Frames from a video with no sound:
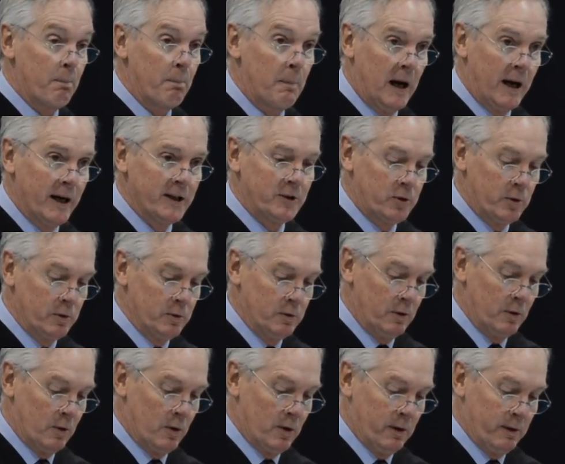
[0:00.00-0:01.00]
my true
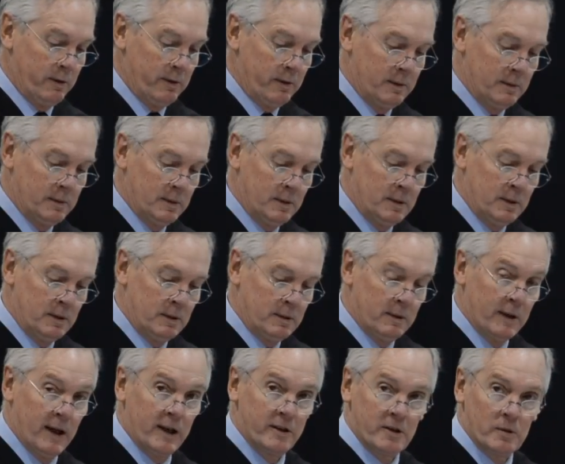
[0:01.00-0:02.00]
north.
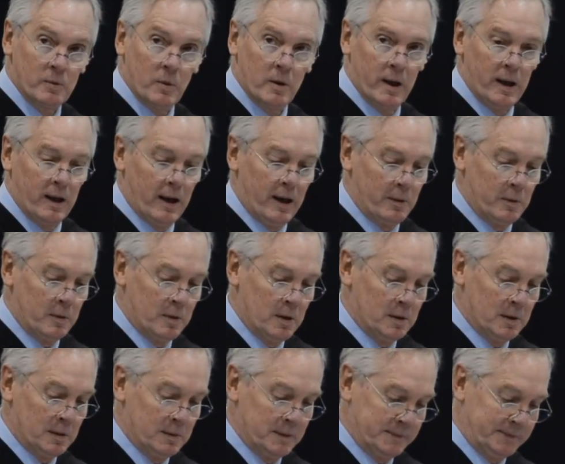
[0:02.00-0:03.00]
That's the way I
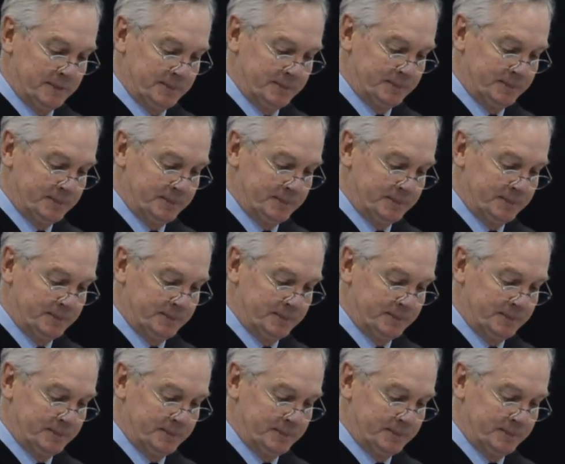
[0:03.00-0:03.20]
roll.